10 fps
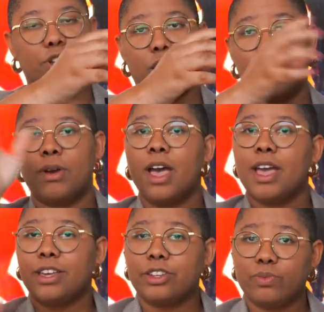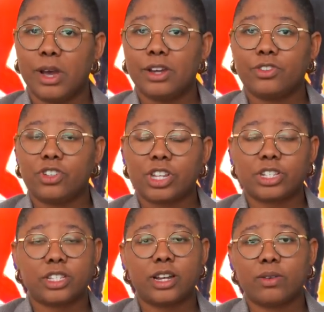to go. You just melt your
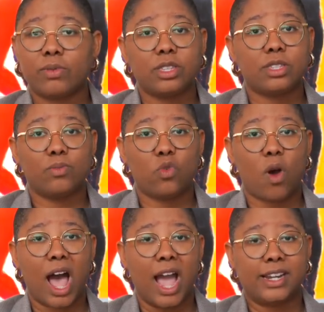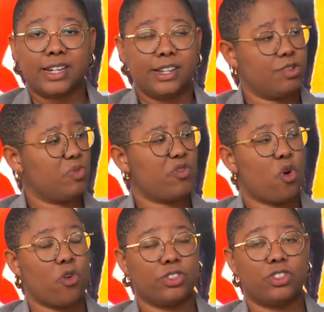cheese in there with some wine and a little bit of
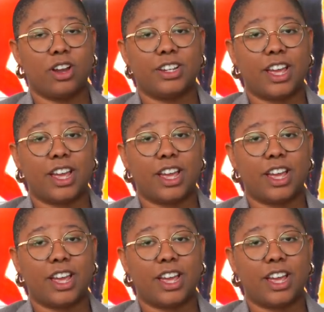cornstarch,